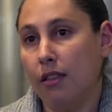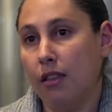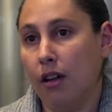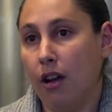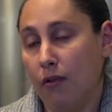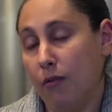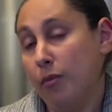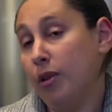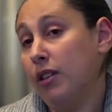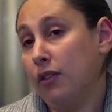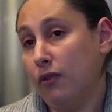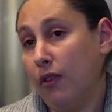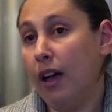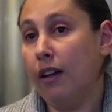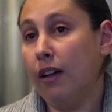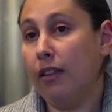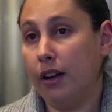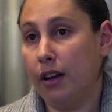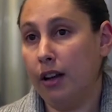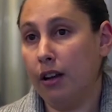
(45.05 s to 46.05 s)
the government is
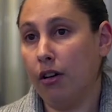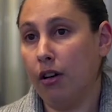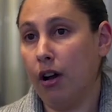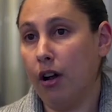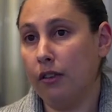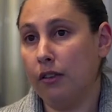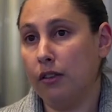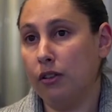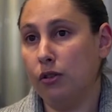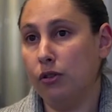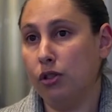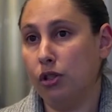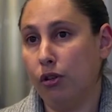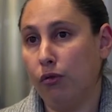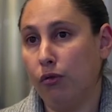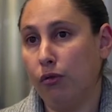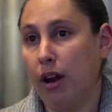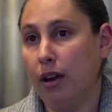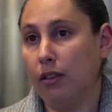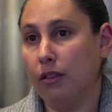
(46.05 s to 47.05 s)
violating her
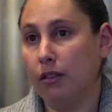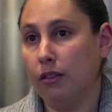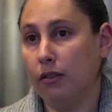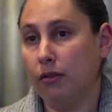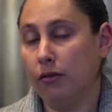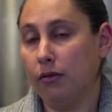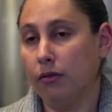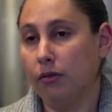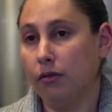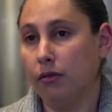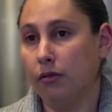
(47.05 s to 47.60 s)
constitutional rights.